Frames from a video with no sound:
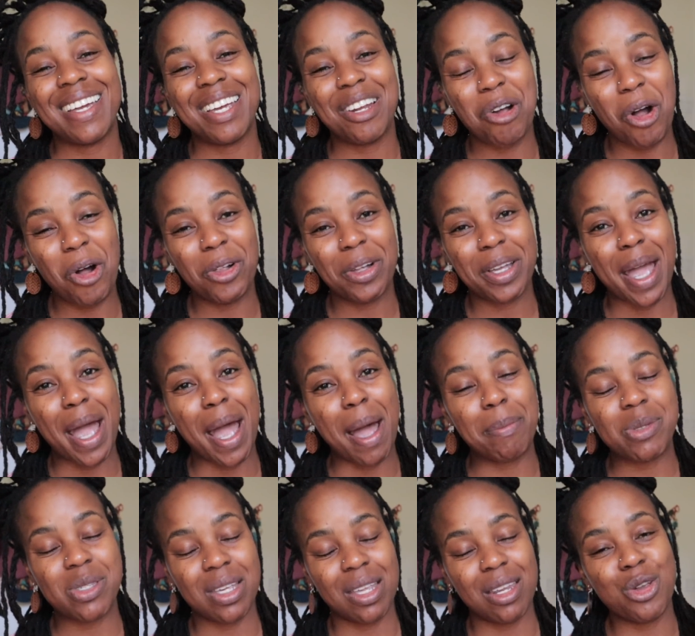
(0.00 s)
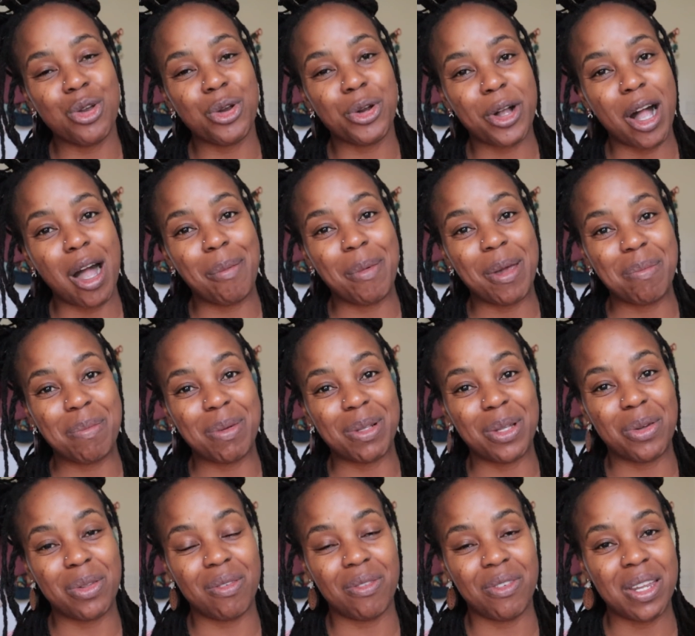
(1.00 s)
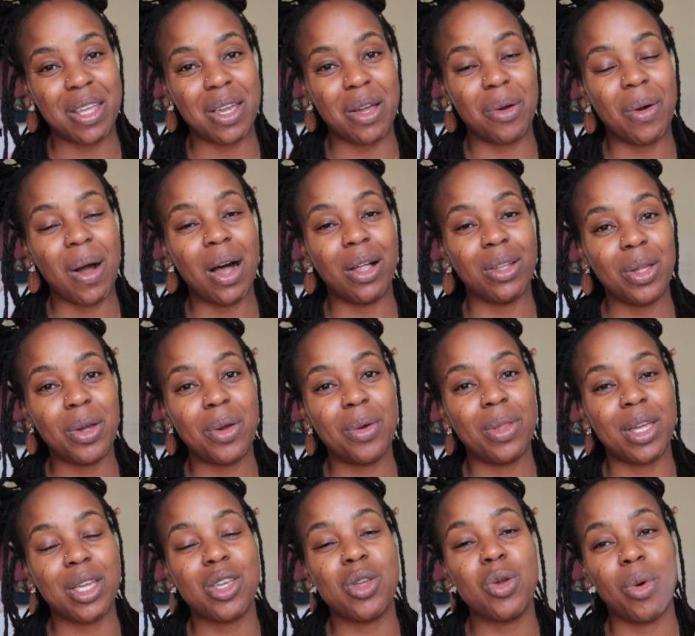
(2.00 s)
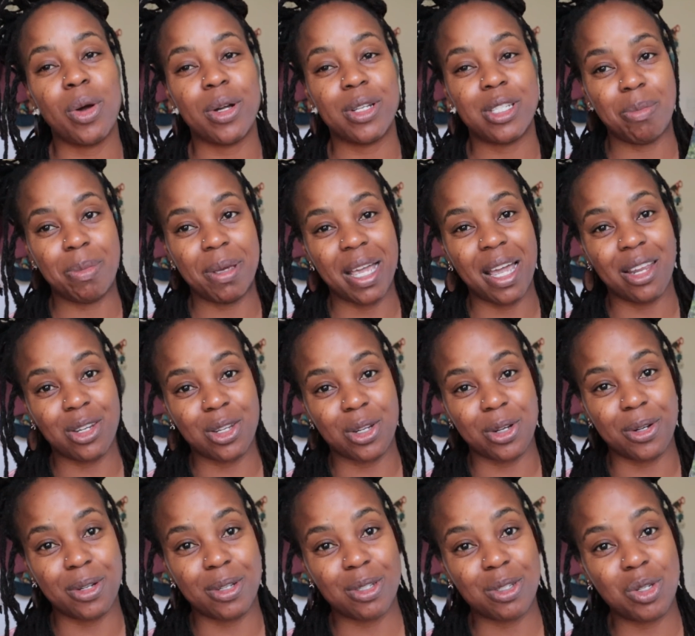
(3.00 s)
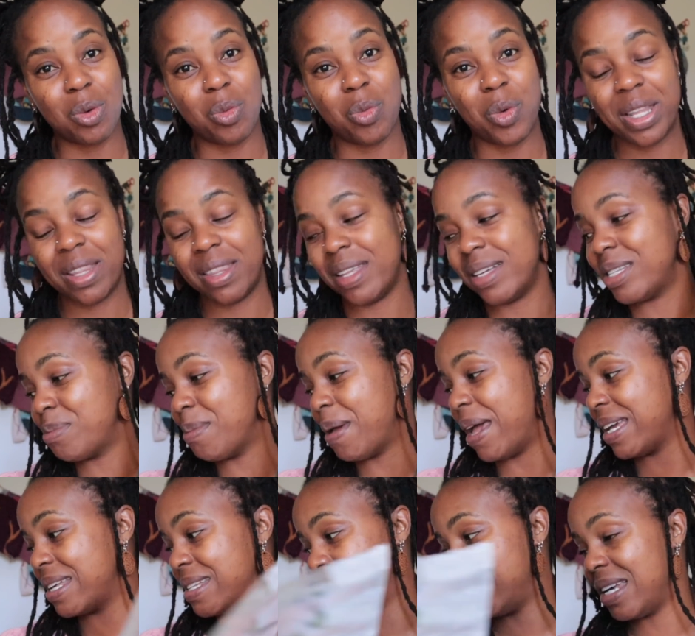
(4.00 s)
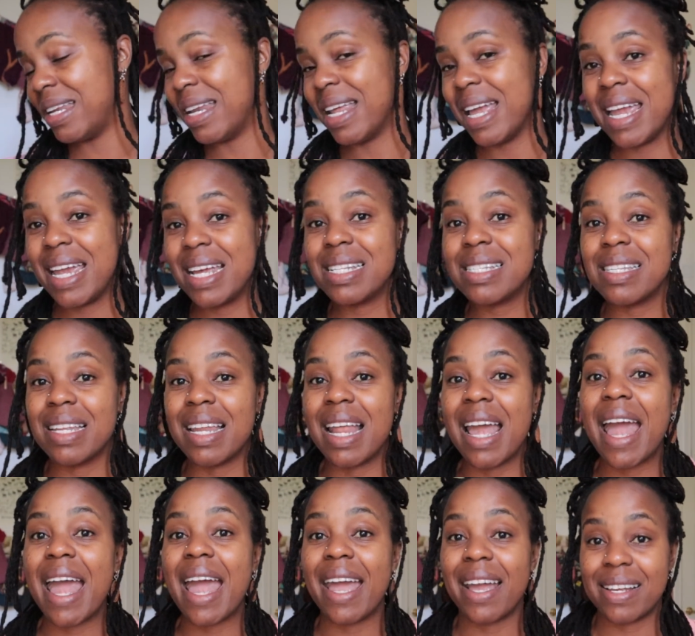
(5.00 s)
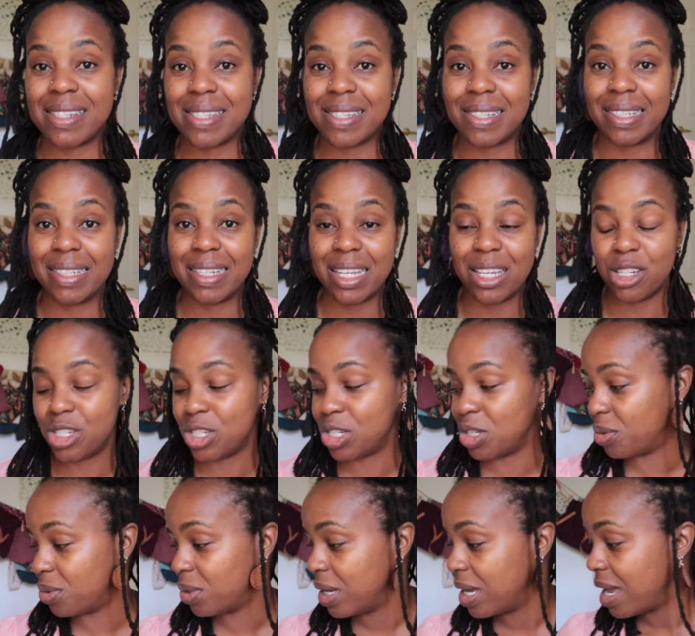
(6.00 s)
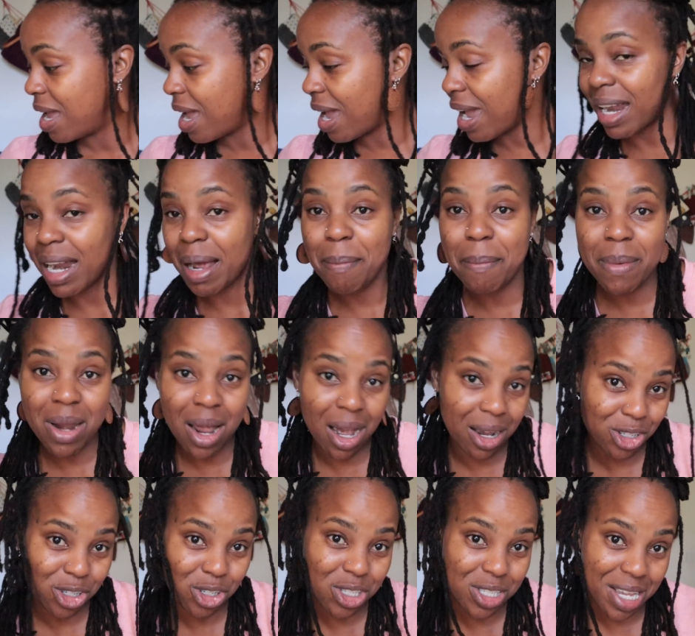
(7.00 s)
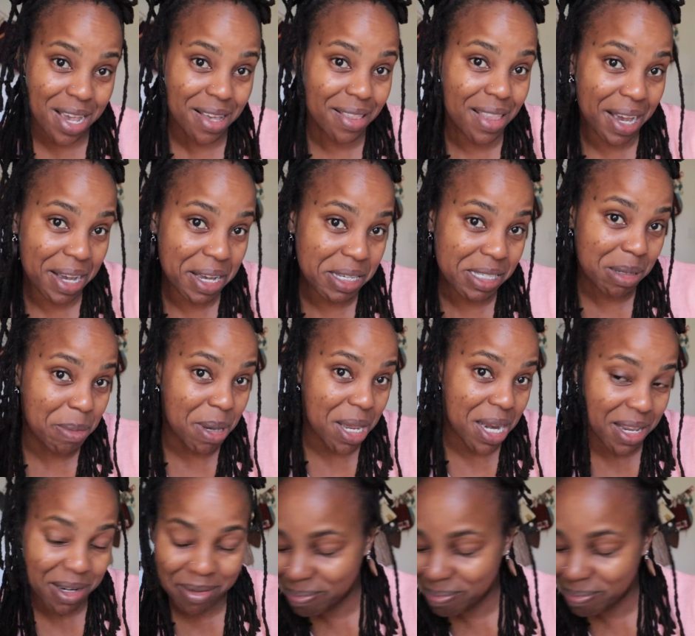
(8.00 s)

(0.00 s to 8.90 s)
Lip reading: in all caps in your comment below the video, I'll know that you want to be entered to win this magazine. It's an excellent issue. And I'm not just saying that because I'm in it.